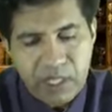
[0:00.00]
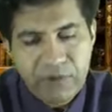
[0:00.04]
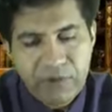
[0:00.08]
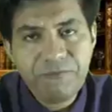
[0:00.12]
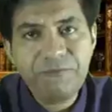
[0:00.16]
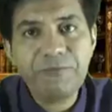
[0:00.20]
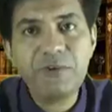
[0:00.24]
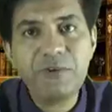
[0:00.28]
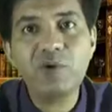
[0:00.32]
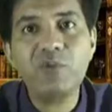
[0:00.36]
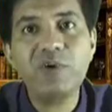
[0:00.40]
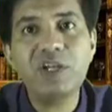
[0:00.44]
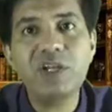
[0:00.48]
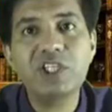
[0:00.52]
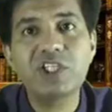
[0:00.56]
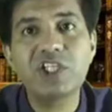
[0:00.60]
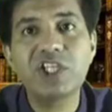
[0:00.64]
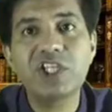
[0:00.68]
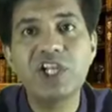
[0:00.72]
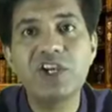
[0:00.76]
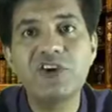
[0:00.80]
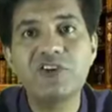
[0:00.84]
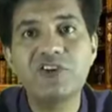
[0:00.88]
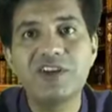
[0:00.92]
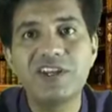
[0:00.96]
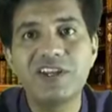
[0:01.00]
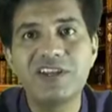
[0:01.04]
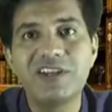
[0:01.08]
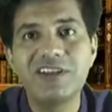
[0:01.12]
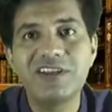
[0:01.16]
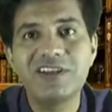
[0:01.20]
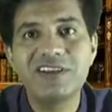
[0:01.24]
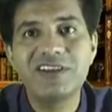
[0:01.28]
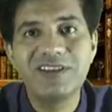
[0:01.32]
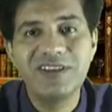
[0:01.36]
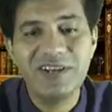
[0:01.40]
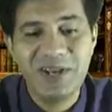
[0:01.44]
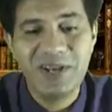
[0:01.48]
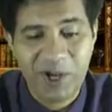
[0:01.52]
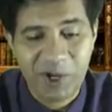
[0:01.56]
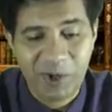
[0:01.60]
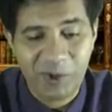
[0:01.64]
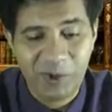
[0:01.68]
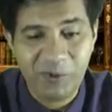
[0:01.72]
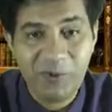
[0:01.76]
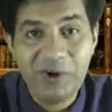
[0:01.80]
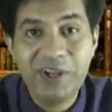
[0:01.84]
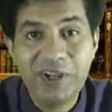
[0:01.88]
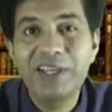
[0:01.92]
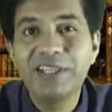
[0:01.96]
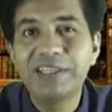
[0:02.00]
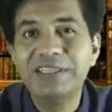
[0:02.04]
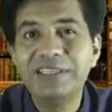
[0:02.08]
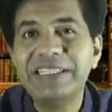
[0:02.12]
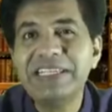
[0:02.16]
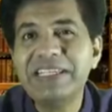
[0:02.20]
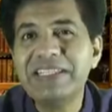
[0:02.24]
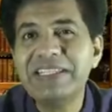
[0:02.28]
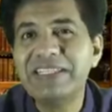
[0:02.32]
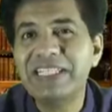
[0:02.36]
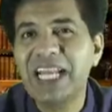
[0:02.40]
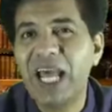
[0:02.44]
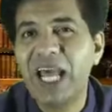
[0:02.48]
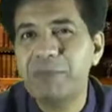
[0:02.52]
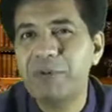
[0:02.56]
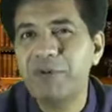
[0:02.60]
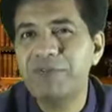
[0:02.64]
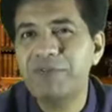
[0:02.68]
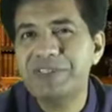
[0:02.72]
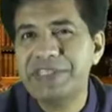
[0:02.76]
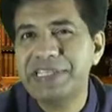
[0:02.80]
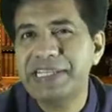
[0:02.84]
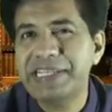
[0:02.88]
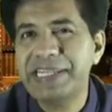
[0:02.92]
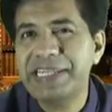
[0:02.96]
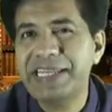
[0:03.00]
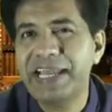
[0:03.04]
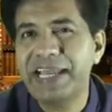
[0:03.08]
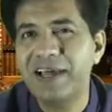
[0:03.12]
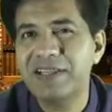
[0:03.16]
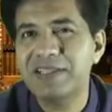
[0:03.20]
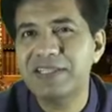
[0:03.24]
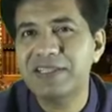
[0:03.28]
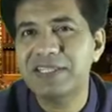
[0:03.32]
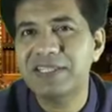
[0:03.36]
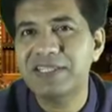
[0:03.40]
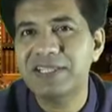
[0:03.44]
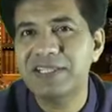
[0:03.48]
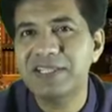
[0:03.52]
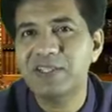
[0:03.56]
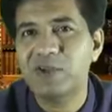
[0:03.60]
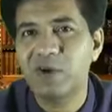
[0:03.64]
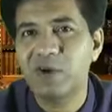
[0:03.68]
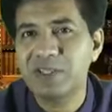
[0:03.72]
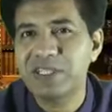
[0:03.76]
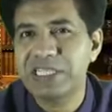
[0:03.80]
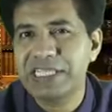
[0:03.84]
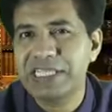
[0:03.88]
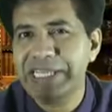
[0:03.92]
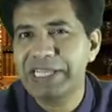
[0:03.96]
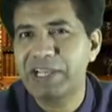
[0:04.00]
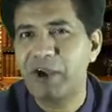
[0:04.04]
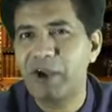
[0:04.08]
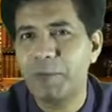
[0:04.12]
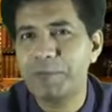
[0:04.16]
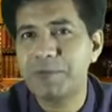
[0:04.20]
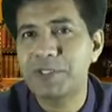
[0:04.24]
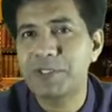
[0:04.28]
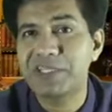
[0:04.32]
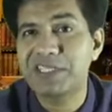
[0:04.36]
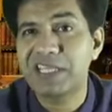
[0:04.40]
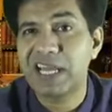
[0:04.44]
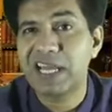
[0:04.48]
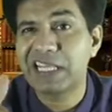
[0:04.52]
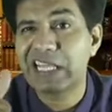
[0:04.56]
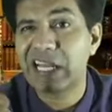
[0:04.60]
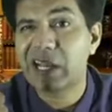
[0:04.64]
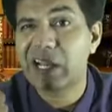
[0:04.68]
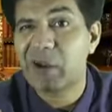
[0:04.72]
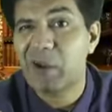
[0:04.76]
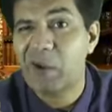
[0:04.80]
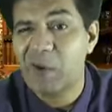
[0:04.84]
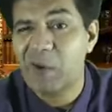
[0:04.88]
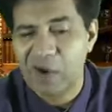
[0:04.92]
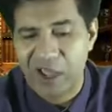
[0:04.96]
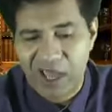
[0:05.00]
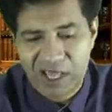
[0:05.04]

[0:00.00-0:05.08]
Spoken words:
Fewer children. No. These type of silly answers or silly options are the wrong